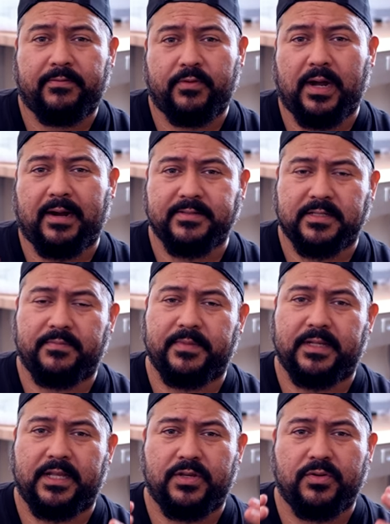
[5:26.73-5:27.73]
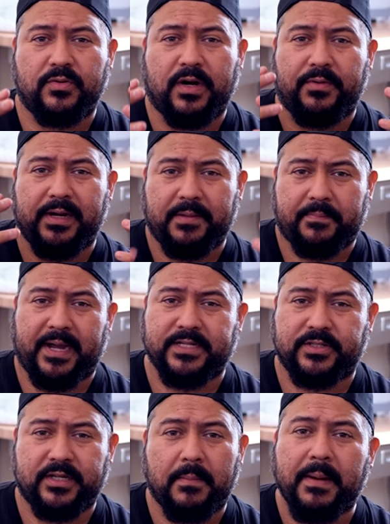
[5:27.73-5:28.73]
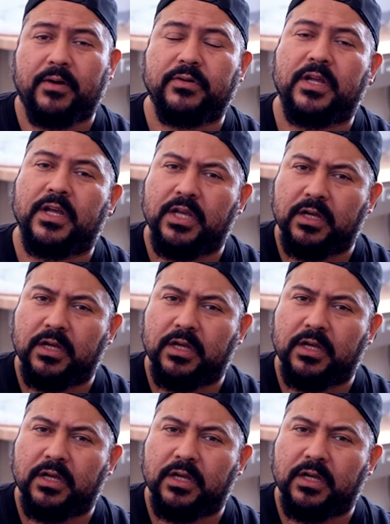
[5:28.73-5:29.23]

if you have something that you are really passionate about,